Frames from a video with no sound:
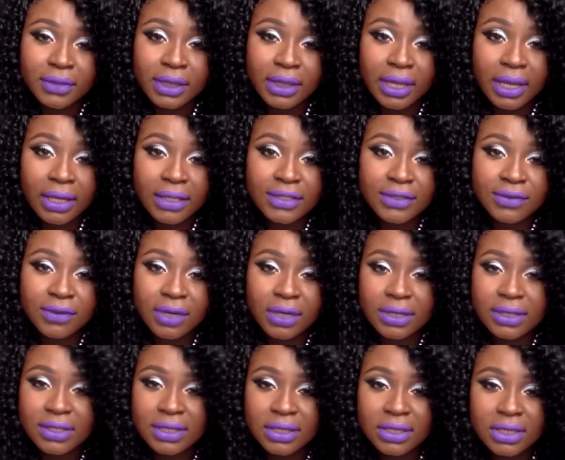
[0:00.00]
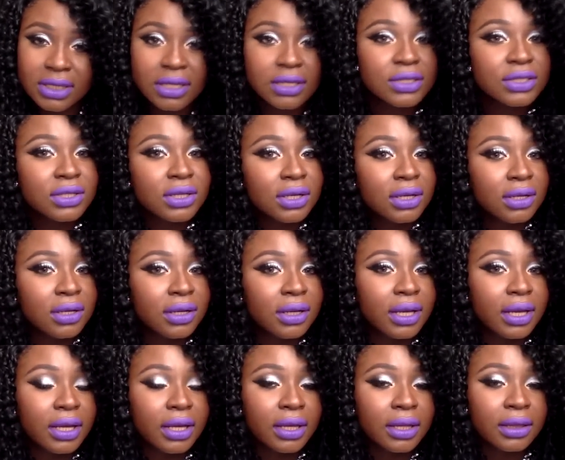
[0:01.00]
thanks for the suggestion
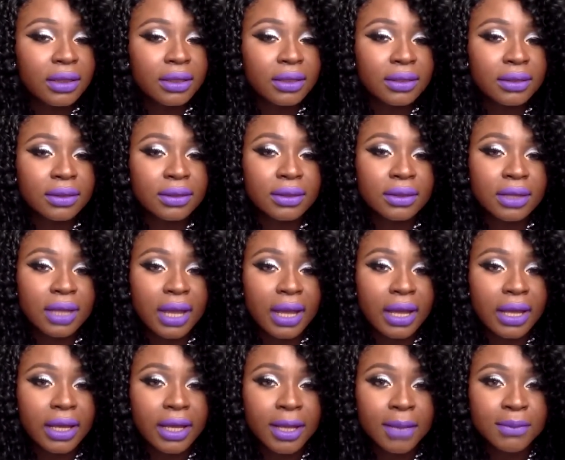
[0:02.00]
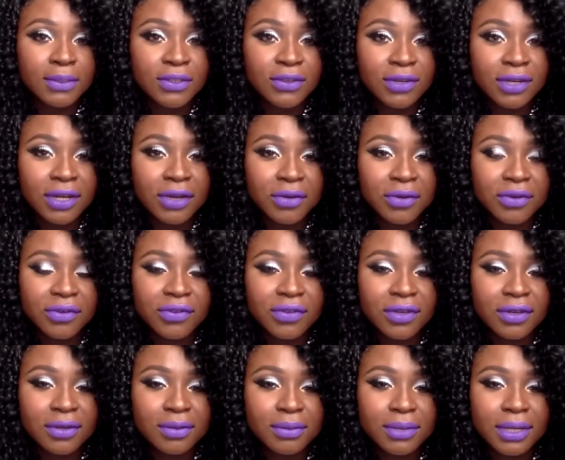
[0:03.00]
and I am doing a
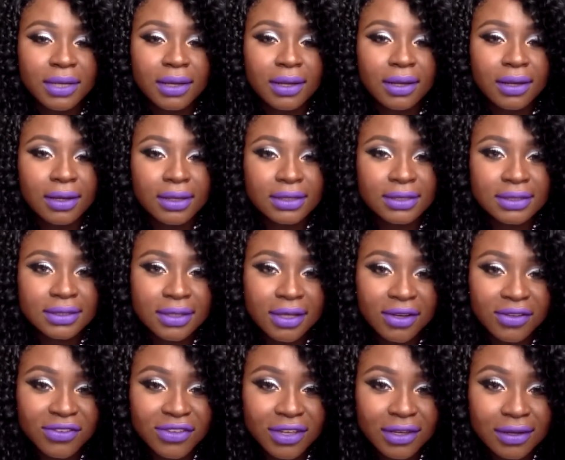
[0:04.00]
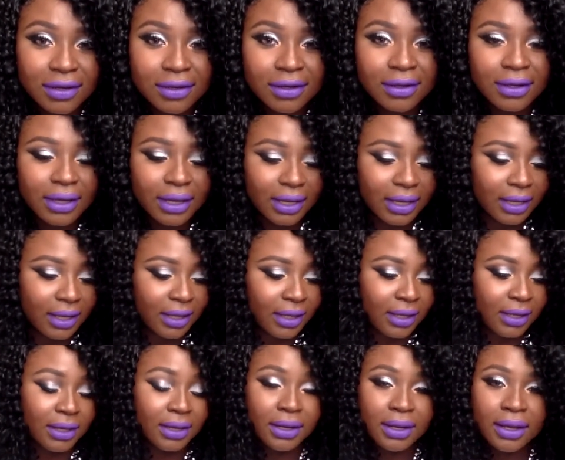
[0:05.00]
review because of you
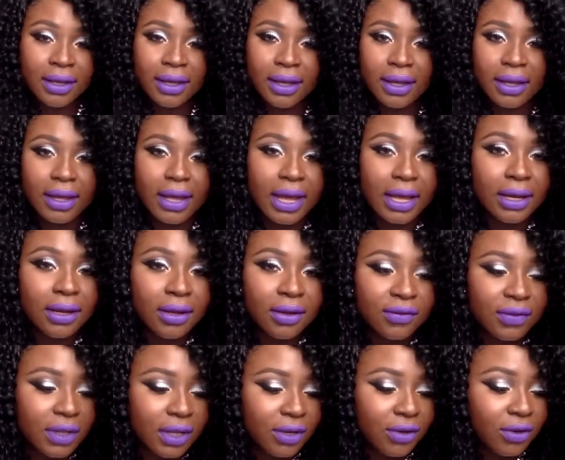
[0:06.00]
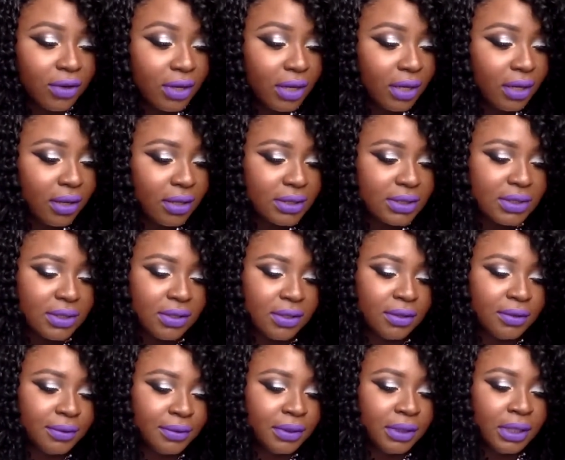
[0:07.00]
and I love the unit
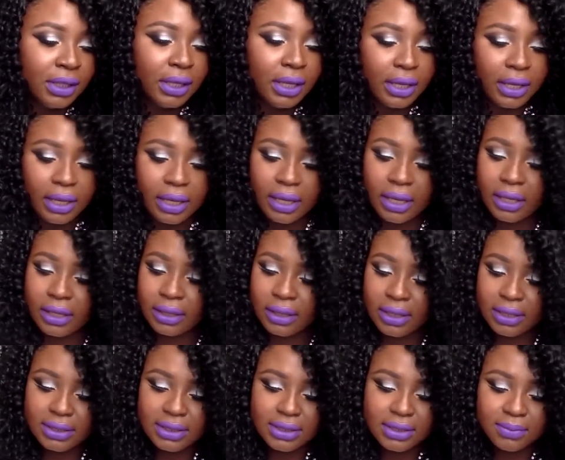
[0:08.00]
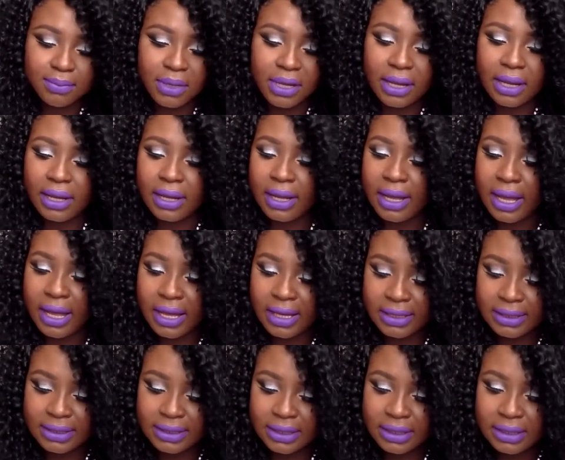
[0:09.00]
also and this is by
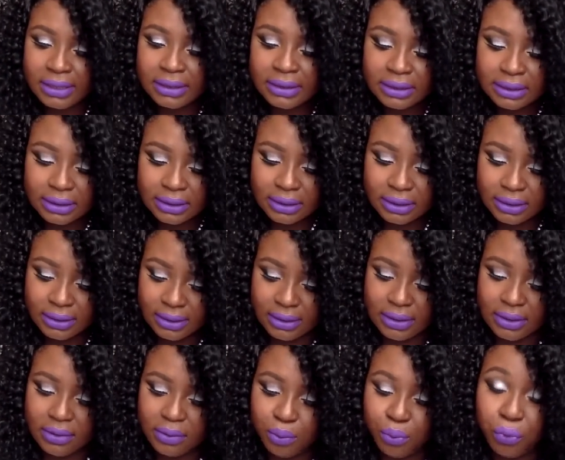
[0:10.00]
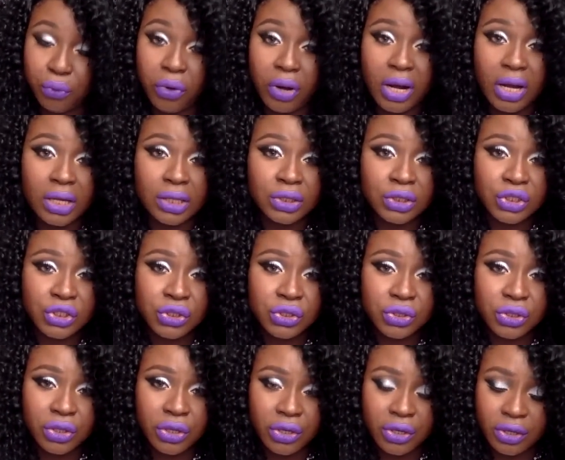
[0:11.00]
Isis Brown
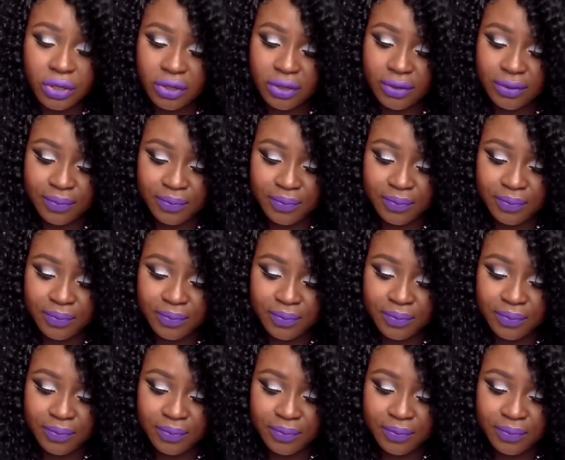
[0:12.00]
Sugar